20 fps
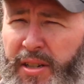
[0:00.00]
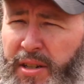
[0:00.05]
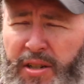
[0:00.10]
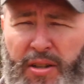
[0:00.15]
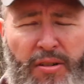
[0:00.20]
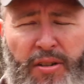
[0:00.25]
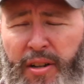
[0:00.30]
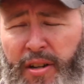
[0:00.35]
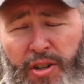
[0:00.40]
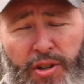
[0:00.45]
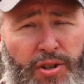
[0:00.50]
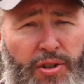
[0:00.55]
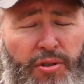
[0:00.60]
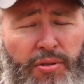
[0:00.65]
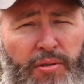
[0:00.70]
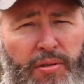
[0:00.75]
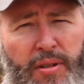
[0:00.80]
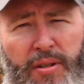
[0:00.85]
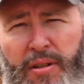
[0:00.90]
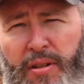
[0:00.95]
It's still going to
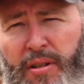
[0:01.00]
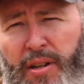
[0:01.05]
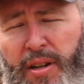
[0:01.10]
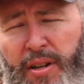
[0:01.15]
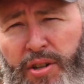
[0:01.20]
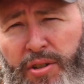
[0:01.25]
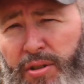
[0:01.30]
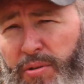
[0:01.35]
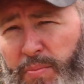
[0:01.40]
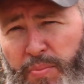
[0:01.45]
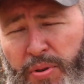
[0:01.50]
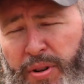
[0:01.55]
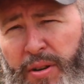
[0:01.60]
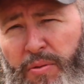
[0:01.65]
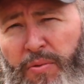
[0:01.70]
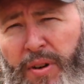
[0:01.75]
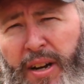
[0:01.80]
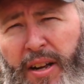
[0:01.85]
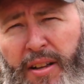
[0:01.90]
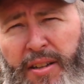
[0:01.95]
shoot. Still going to shoot pretty
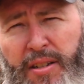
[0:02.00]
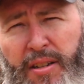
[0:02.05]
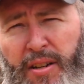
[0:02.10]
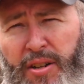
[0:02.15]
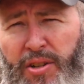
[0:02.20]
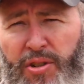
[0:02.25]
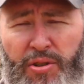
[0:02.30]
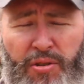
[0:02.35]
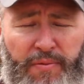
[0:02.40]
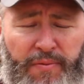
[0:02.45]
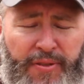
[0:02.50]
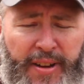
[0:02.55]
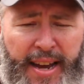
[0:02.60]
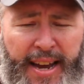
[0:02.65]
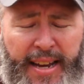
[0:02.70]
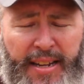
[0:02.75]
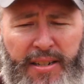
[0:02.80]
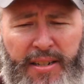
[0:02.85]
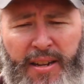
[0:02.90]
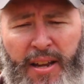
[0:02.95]
well. It's going to shoot
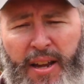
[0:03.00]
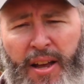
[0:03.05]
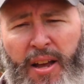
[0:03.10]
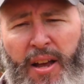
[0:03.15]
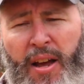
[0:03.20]
fast.